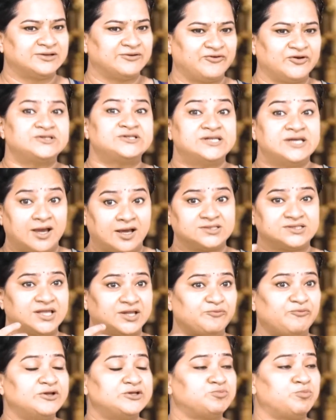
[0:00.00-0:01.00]
First he asked
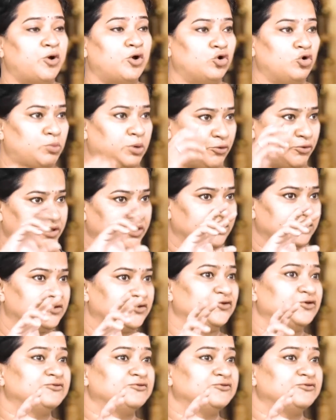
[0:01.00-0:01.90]
that, which Bongo Bhavan? So